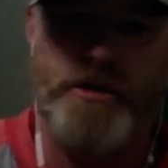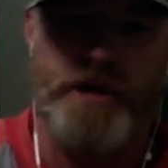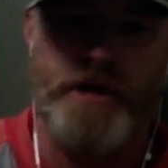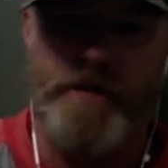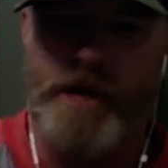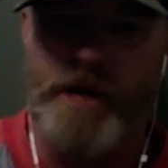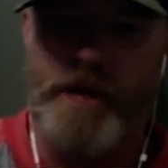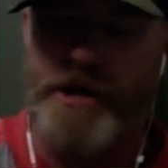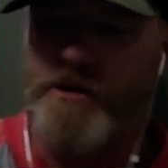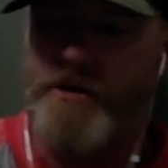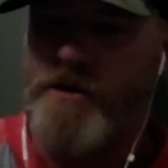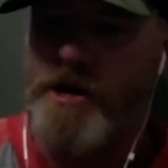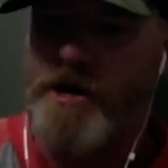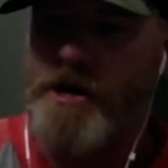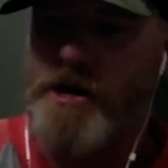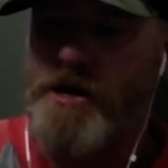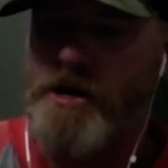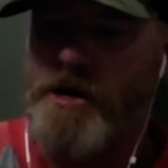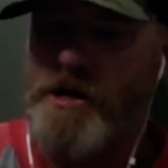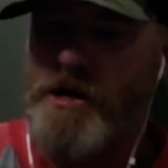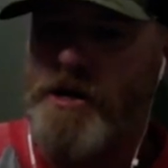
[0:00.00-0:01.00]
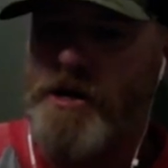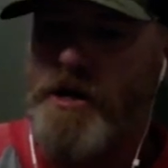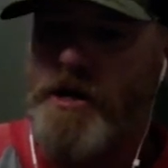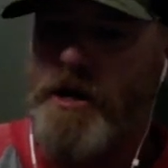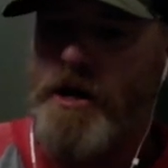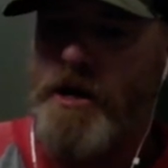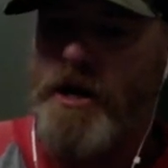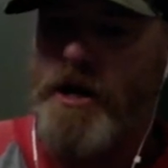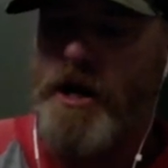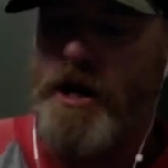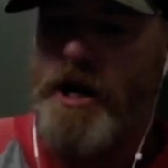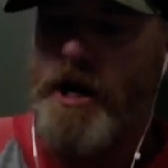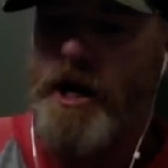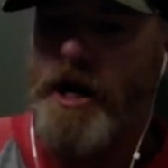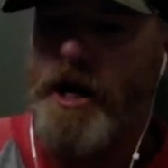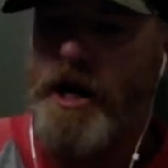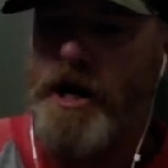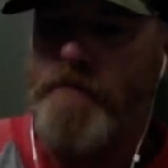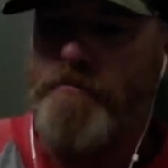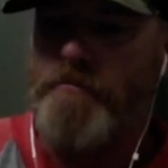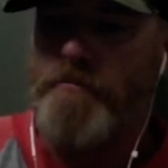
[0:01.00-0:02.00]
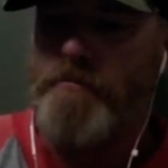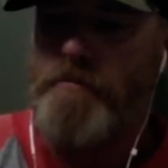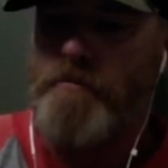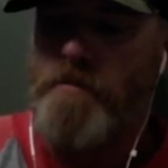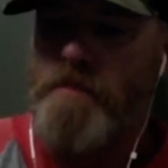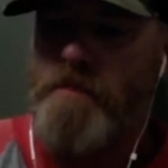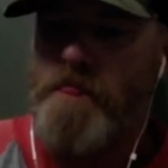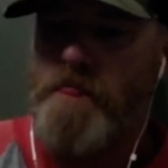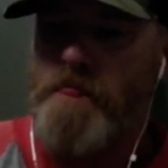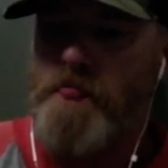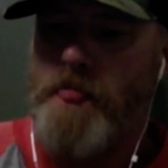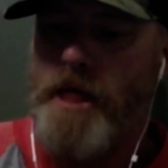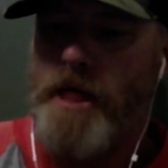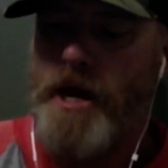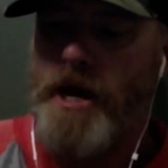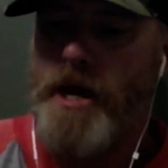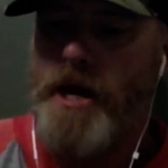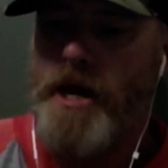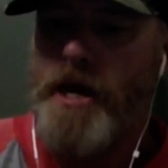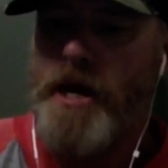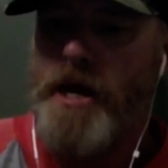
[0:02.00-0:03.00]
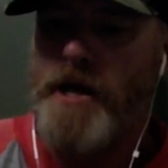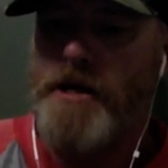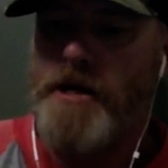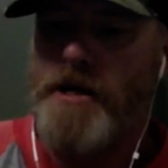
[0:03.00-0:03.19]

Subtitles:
on my career. And